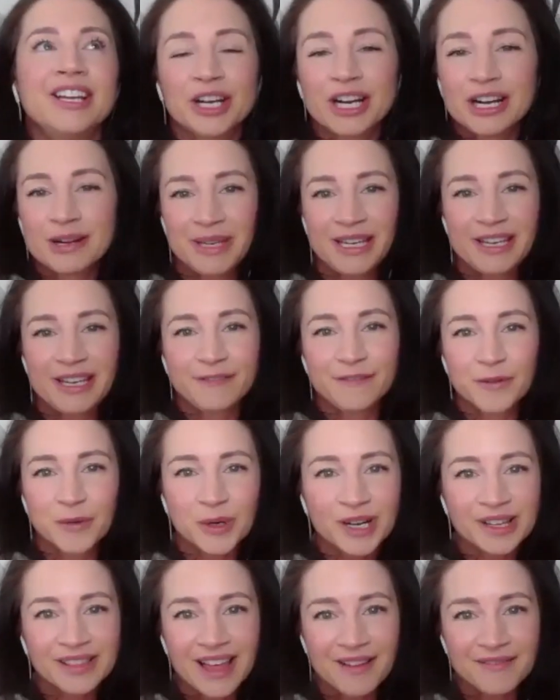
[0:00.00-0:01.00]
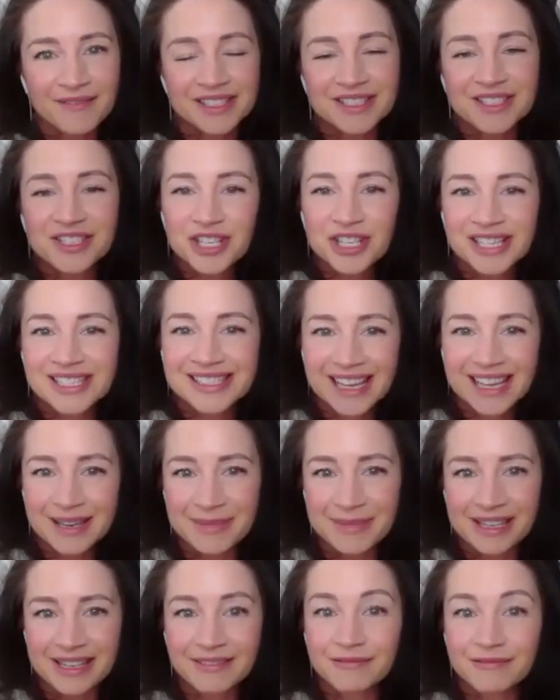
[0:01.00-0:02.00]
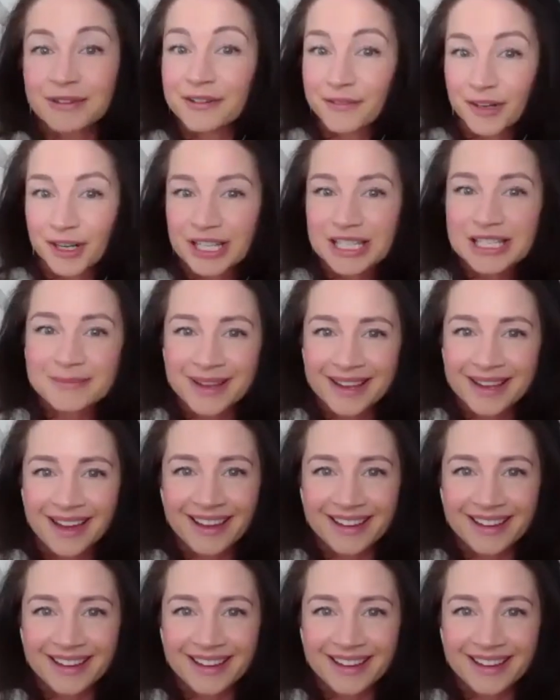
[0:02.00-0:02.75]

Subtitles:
"You're gonna be 4'11", just like me," referring to